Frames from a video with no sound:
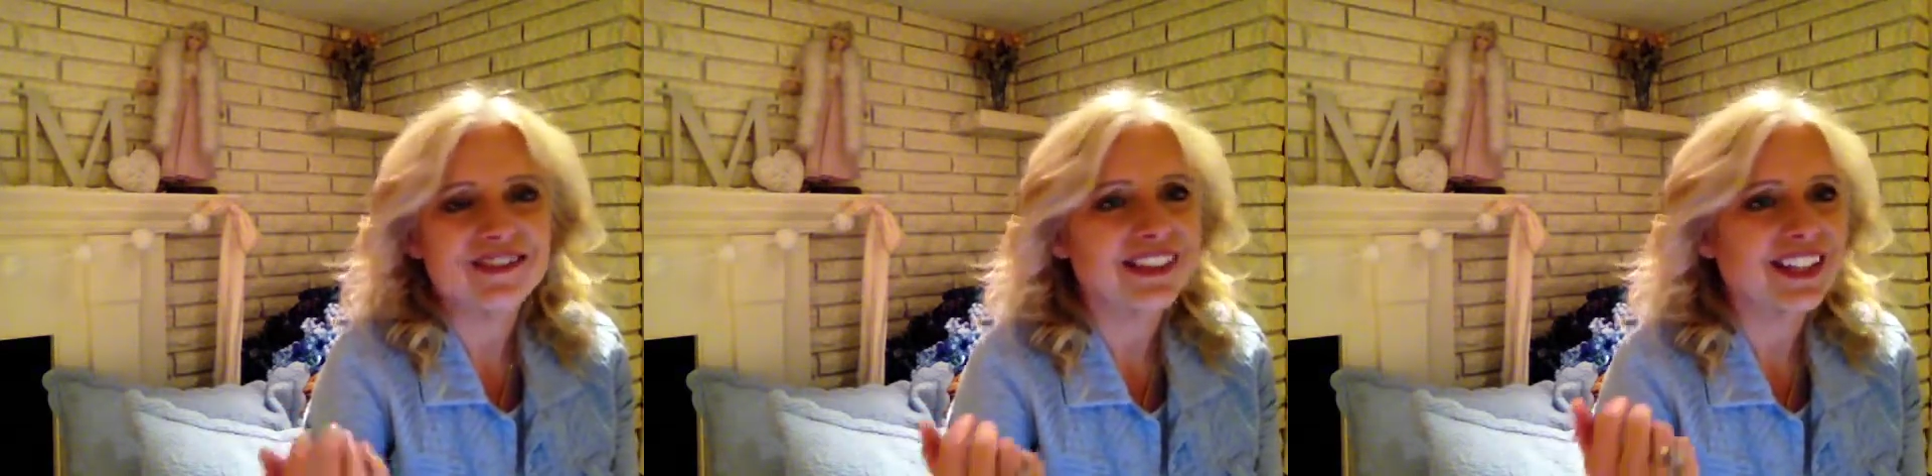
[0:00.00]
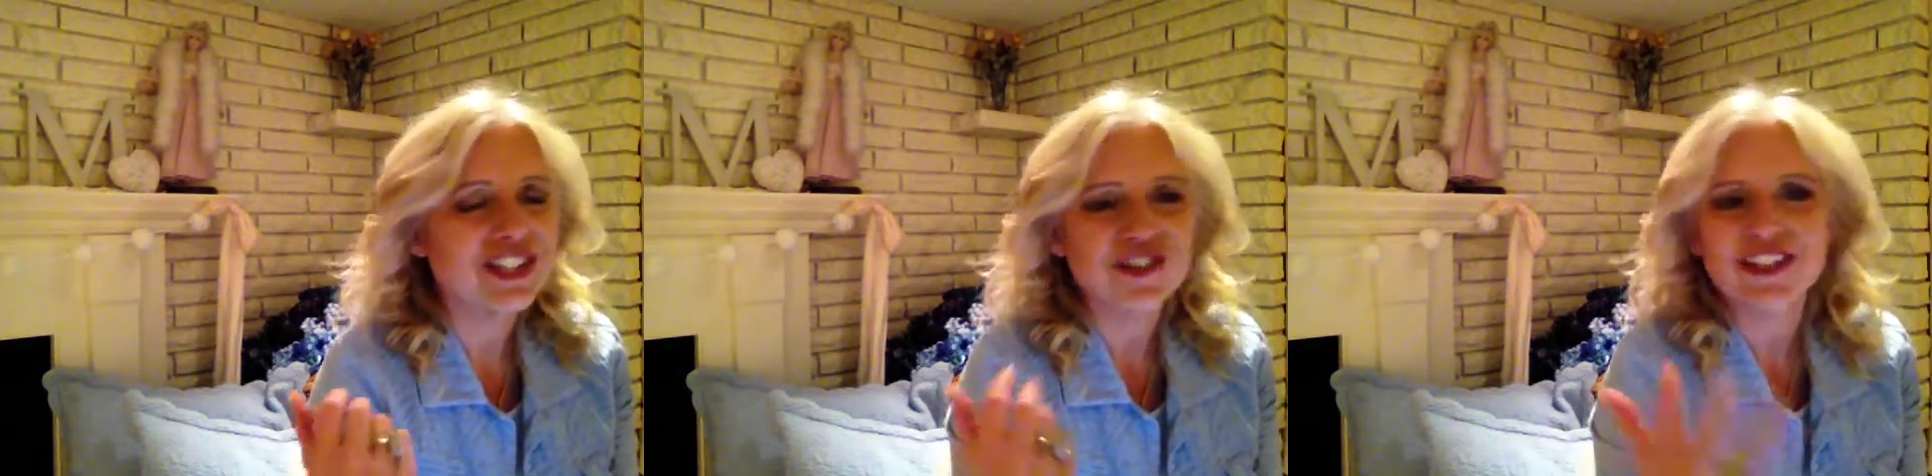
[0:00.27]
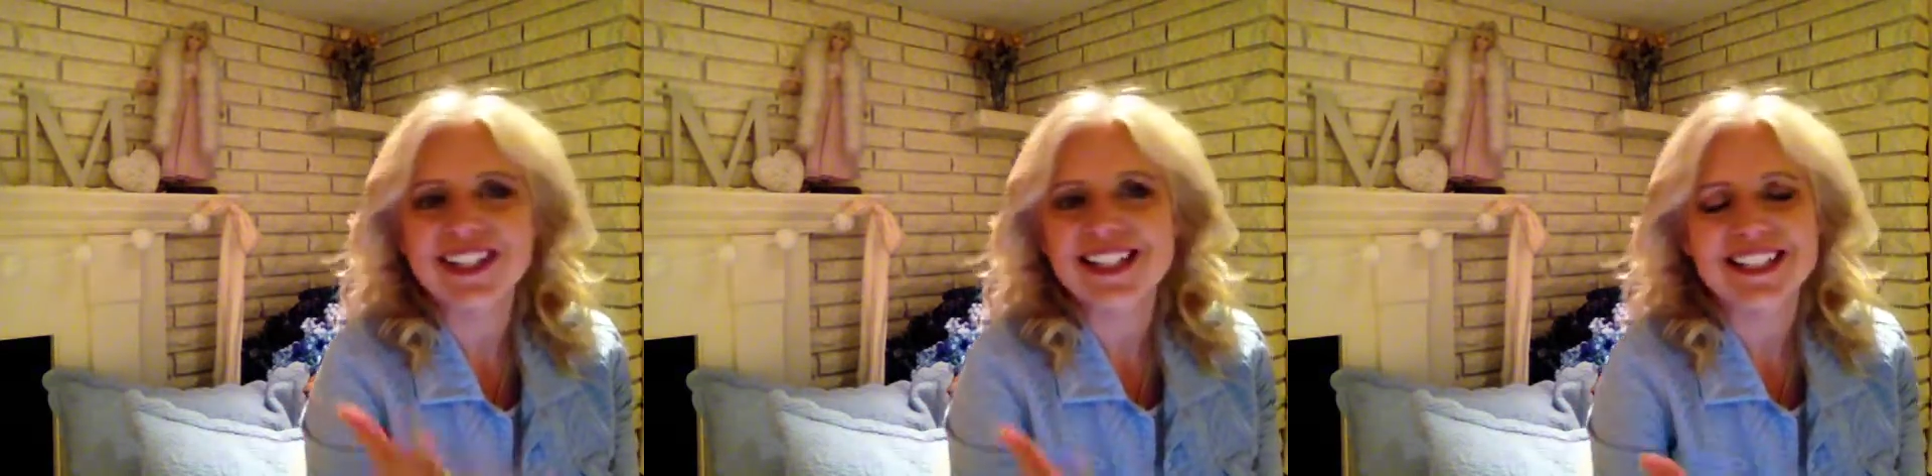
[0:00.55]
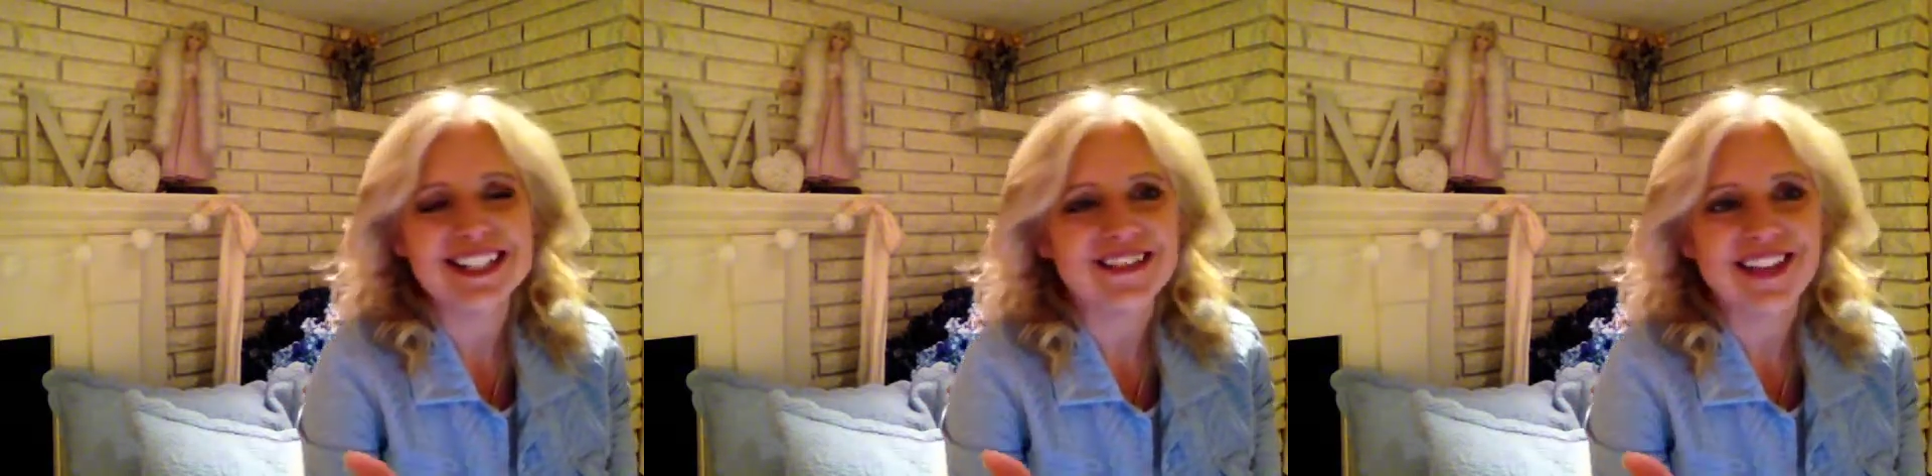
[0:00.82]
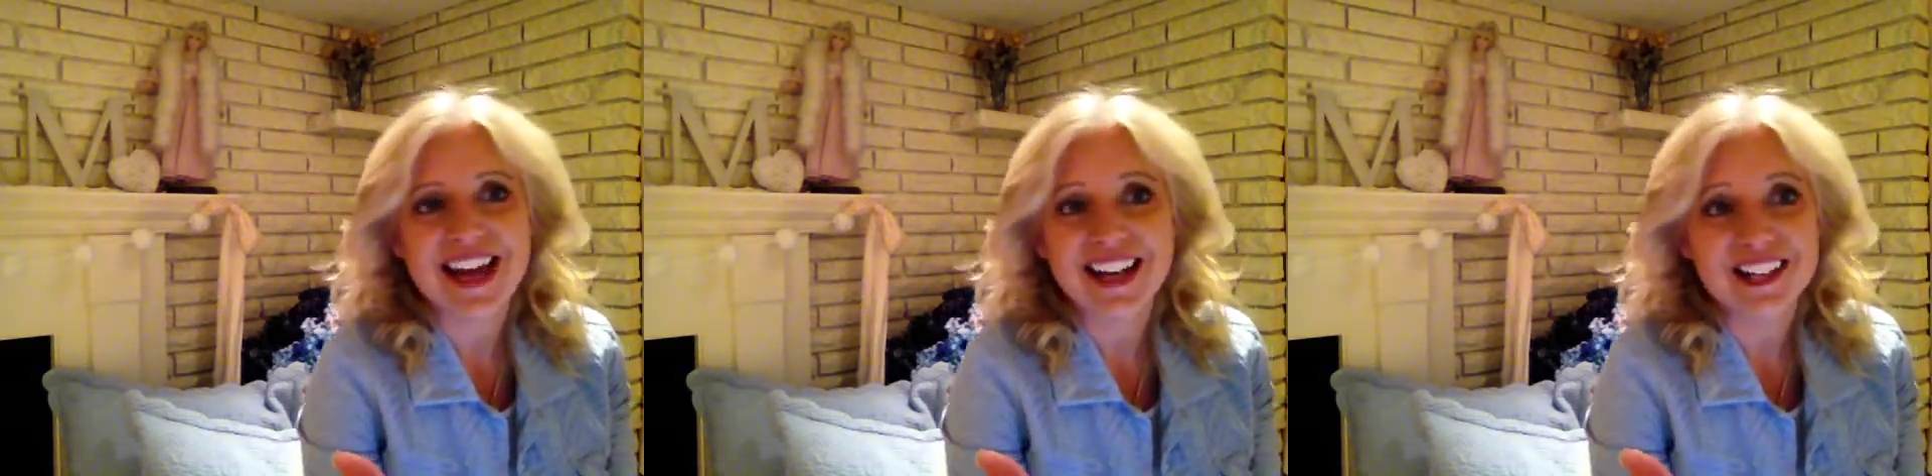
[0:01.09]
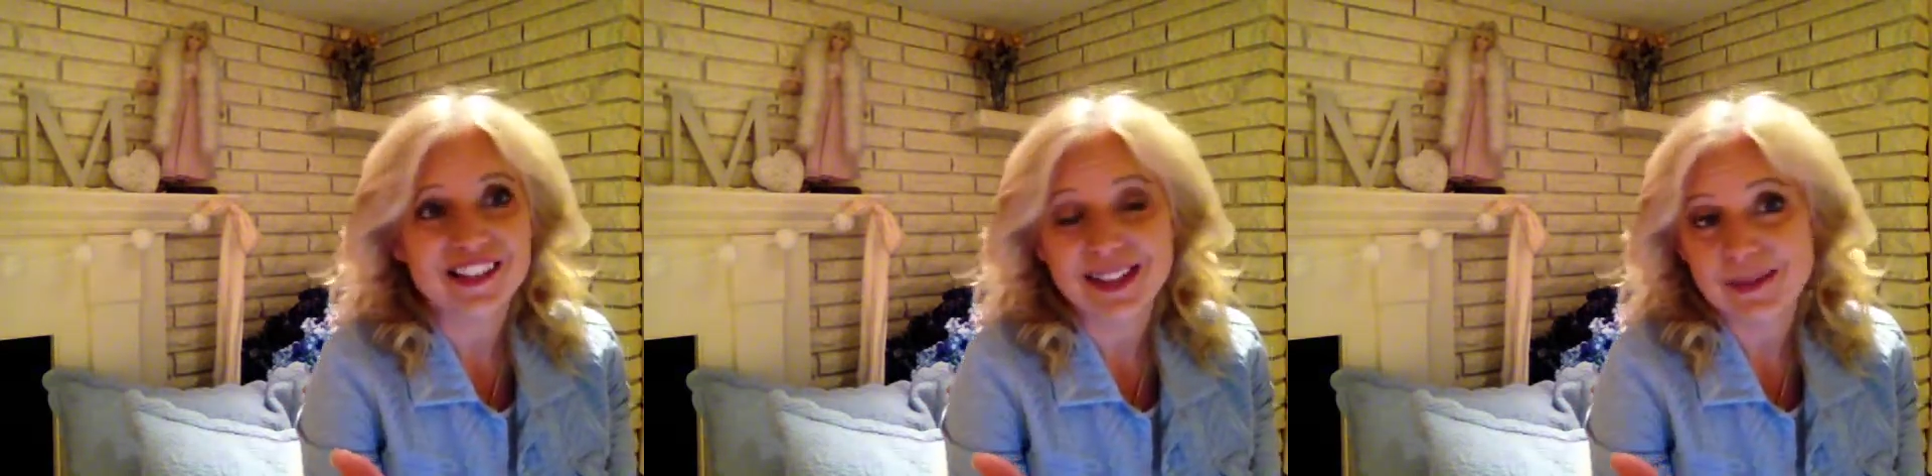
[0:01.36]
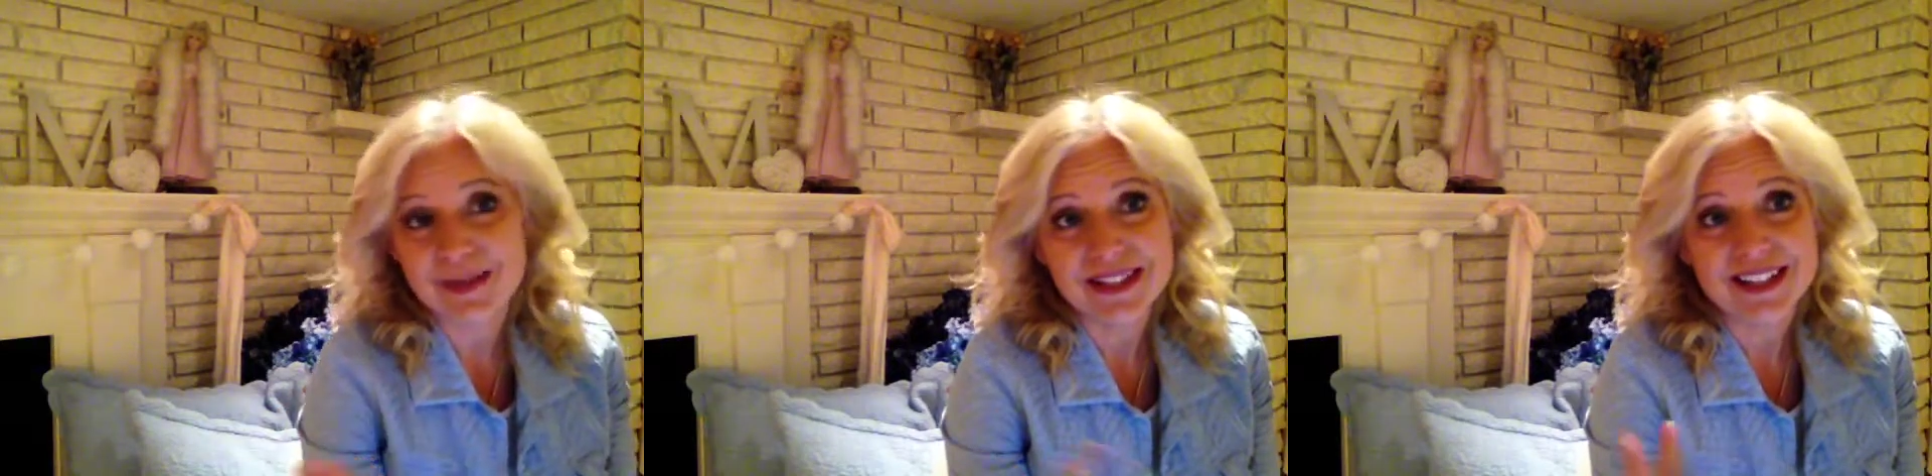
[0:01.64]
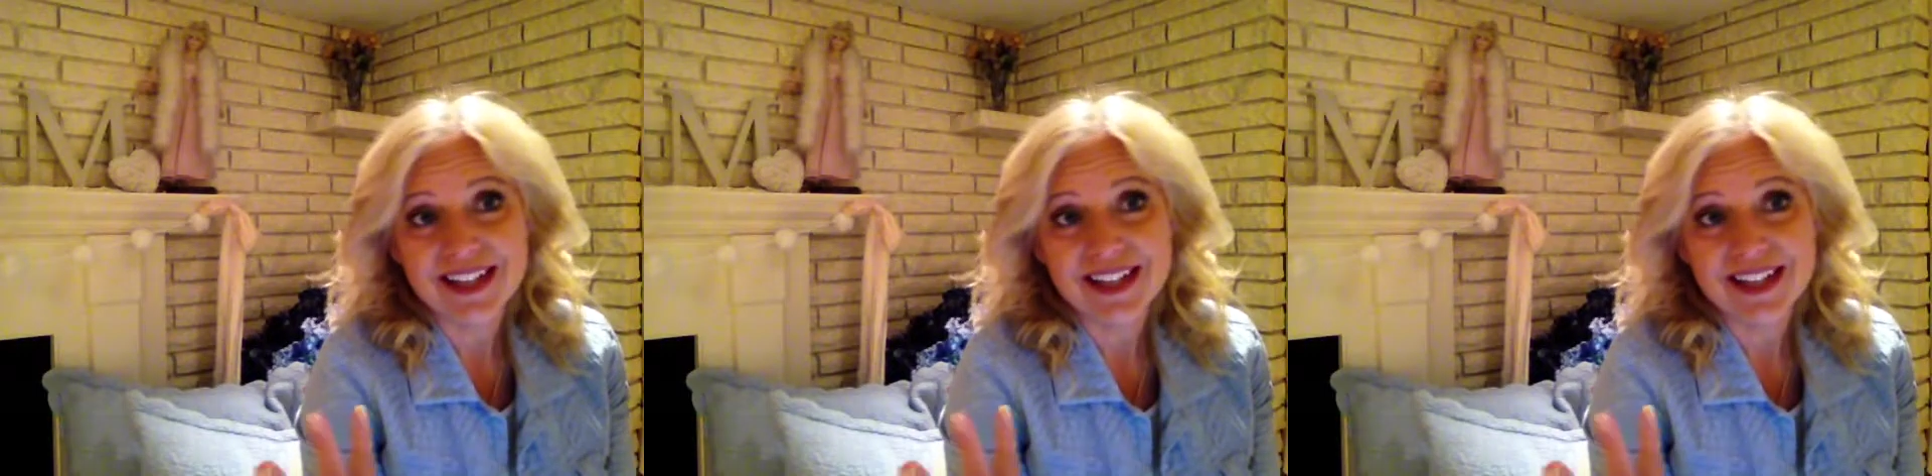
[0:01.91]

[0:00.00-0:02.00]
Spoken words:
luxuriousness of that on your lips